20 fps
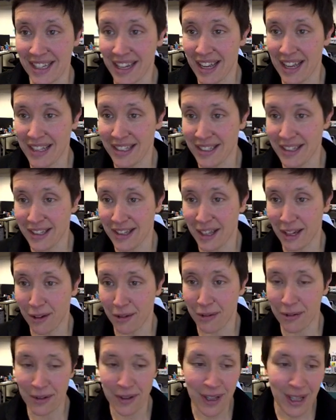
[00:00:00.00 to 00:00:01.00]
and has
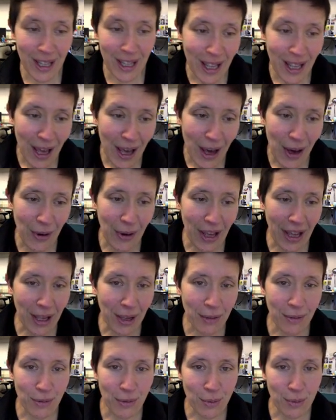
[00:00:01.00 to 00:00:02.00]
stuff.
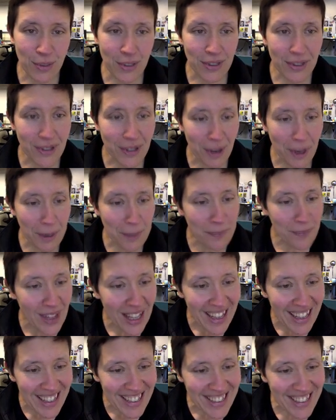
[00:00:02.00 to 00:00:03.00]
Okay, whoops, sorry.
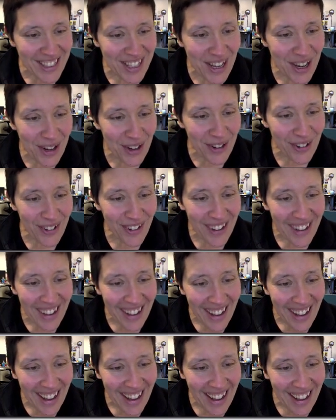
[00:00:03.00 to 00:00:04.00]
So
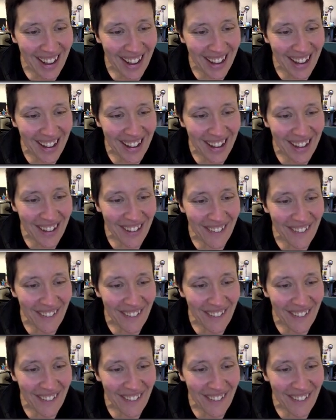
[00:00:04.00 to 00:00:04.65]
that's